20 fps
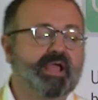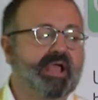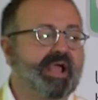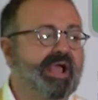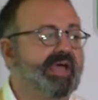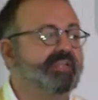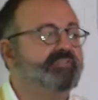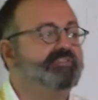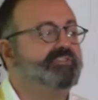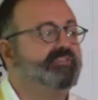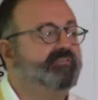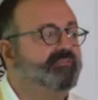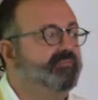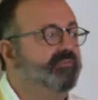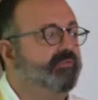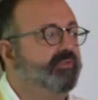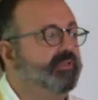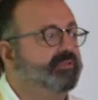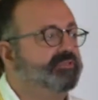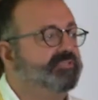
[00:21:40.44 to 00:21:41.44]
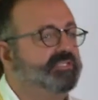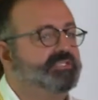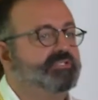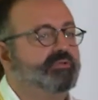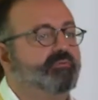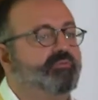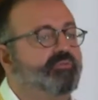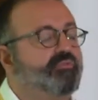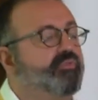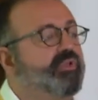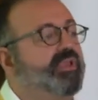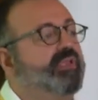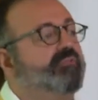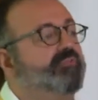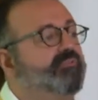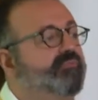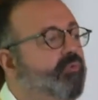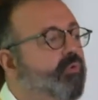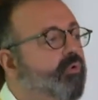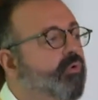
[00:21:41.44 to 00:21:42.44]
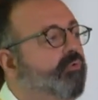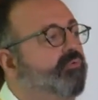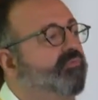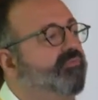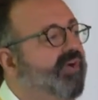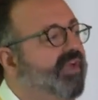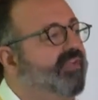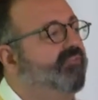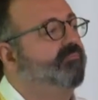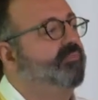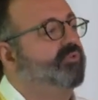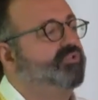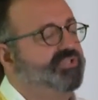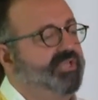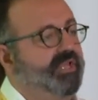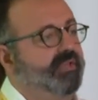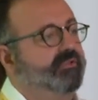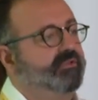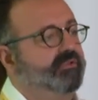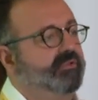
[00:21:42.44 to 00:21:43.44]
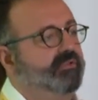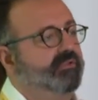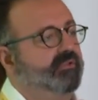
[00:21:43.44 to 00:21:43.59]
had differences of 3, 4, 5%.